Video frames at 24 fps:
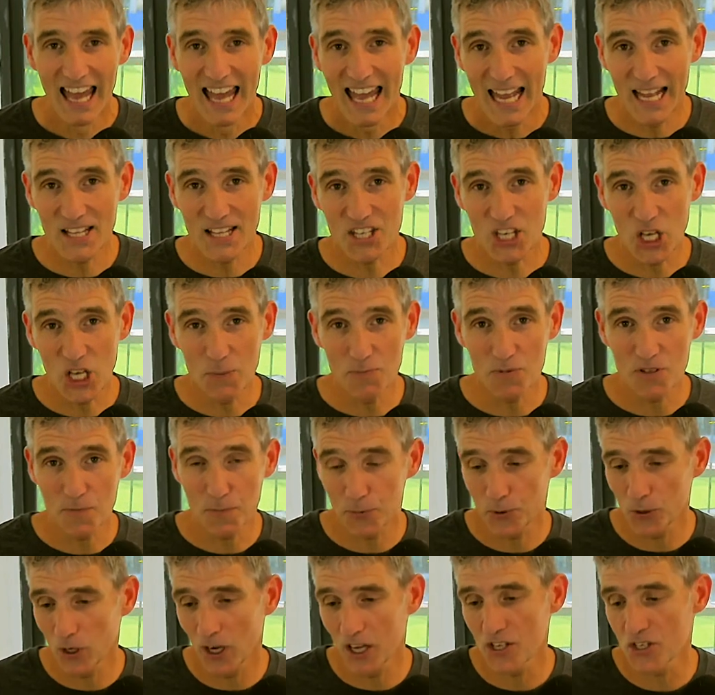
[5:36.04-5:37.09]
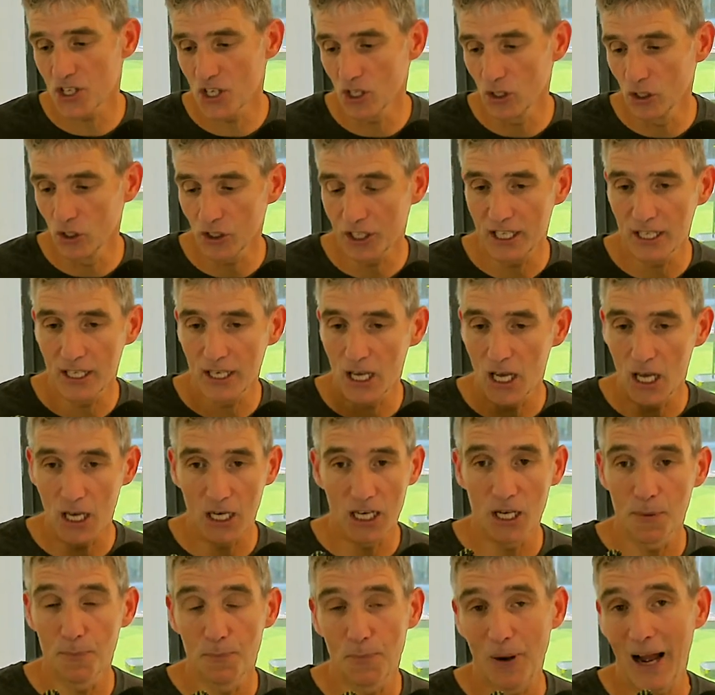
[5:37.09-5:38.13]
In terms of price, you're looking at a
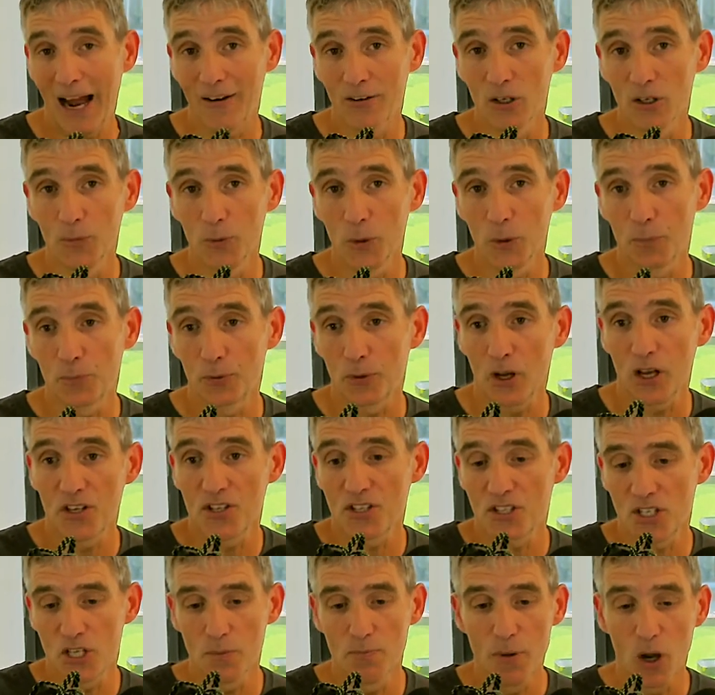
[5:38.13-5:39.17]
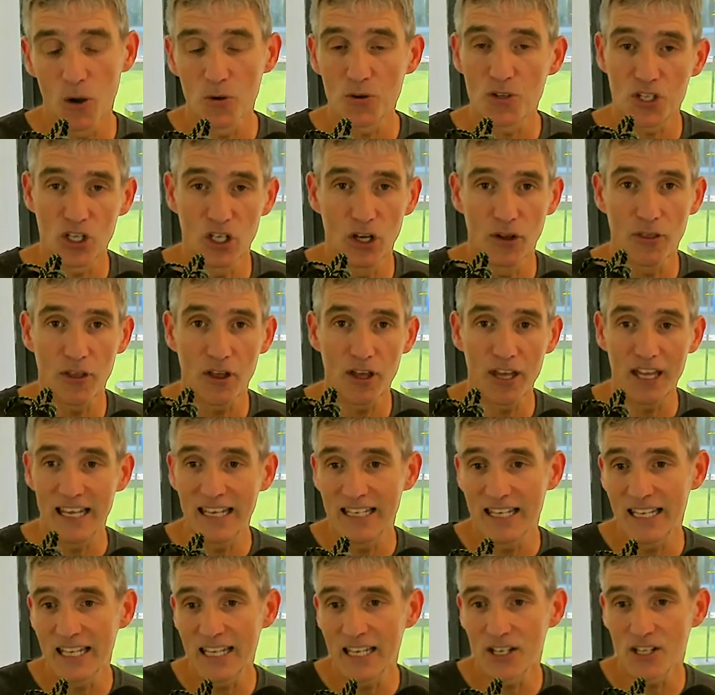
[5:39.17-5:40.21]
comparable price to most other
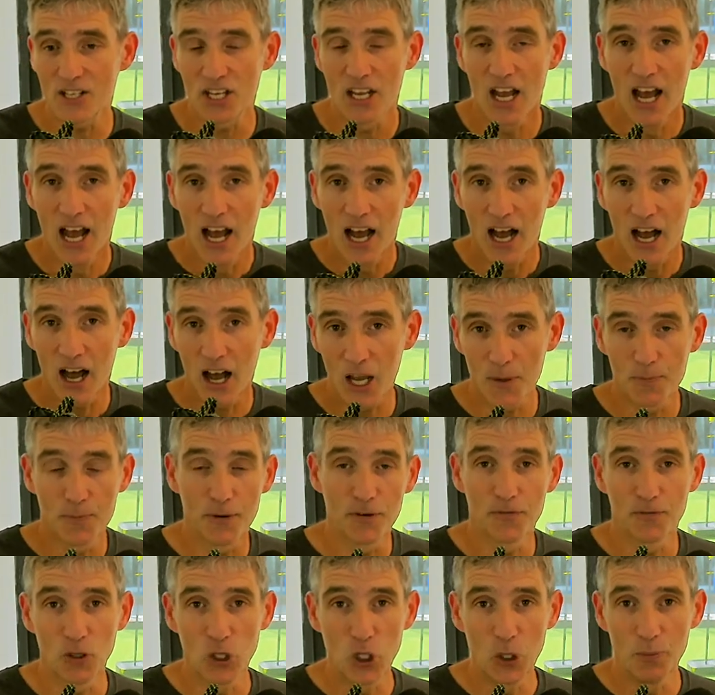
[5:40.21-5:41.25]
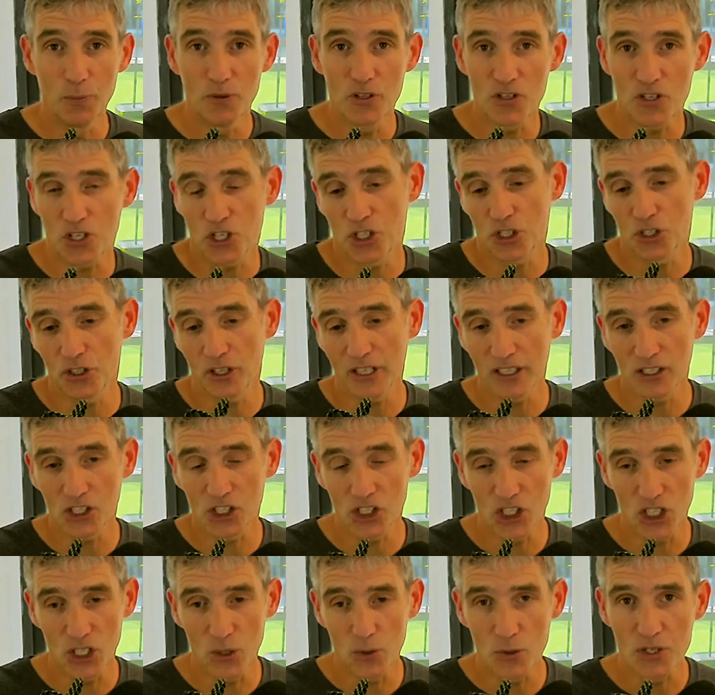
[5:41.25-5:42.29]
elite high performance trail
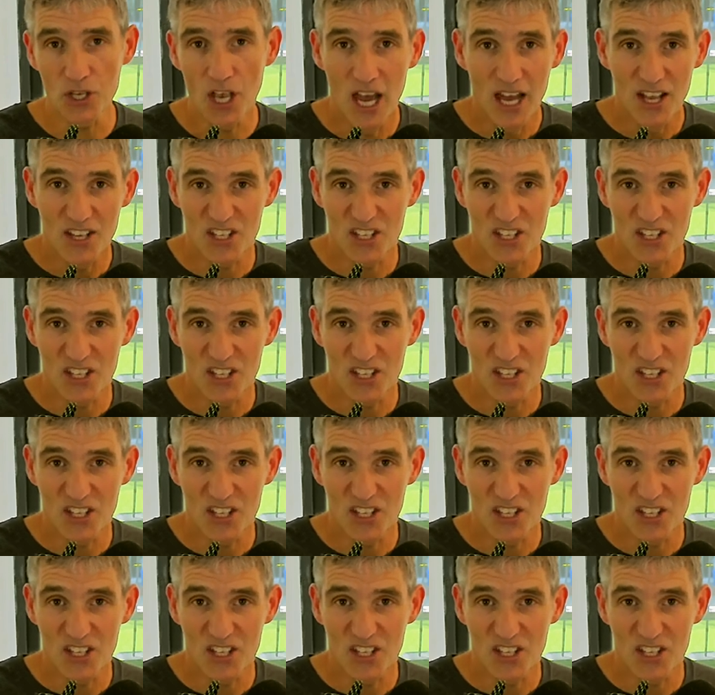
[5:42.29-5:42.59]
shoes.